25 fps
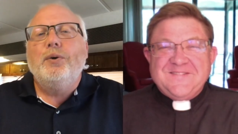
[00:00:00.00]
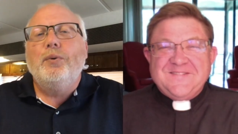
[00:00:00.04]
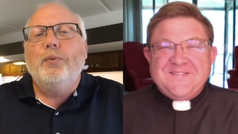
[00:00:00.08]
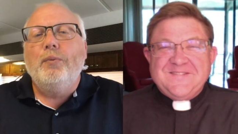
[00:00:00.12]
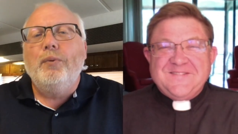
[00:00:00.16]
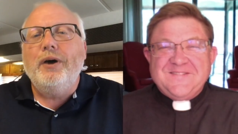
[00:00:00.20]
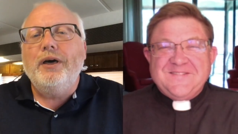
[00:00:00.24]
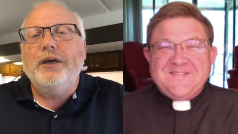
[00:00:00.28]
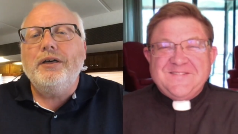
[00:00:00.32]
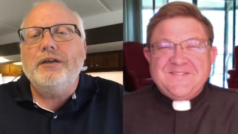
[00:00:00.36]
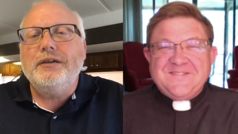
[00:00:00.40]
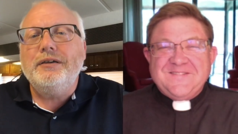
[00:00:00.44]

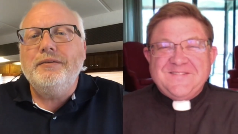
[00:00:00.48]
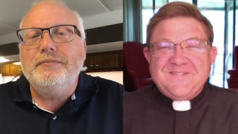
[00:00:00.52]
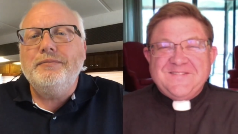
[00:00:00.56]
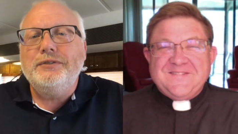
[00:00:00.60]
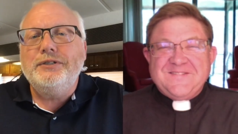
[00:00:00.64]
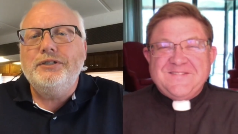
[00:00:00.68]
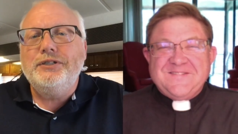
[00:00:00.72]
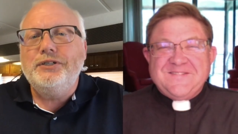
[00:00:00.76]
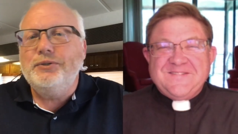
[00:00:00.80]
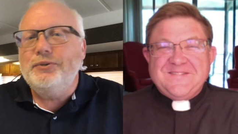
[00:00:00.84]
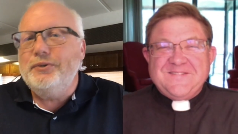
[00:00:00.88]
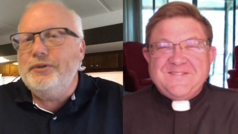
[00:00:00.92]
Speaker 1: Welcome
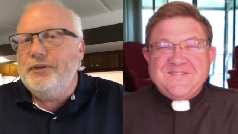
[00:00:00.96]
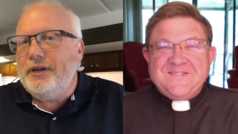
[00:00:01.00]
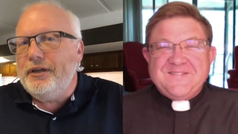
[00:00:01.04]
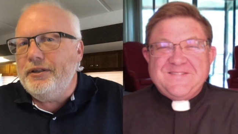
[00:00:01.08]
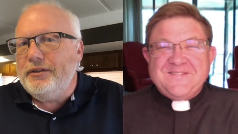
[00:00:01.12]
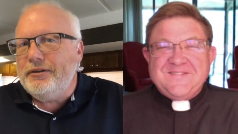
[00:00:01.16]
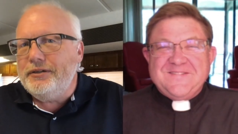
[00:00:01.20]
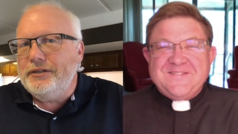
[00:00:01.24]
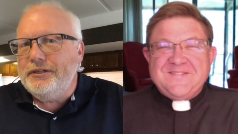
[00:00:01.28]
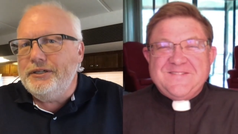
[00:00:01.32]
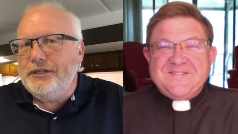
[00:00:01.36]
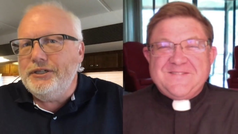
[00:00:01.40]
to
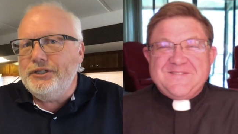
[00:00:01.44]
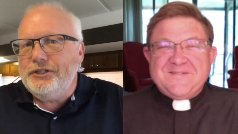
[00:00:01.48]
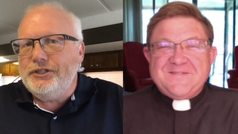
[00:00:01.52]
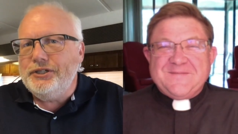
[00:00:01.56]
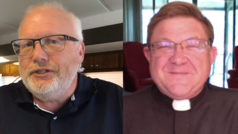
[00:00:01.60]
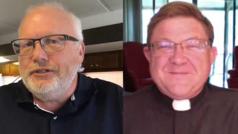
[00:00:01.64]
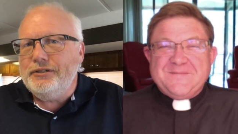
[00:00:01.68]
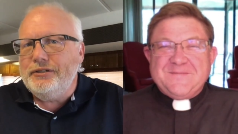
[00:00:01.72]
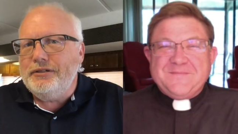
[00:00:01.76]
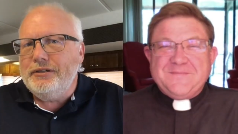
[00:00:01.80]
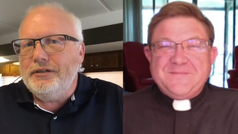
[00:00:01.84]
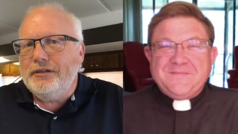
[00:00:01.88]
another
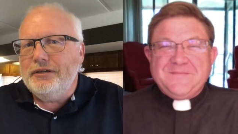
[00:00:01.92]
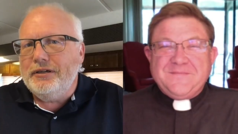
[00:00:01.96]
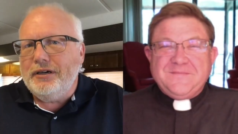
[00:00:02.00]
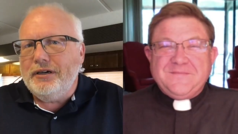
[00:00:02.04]
edition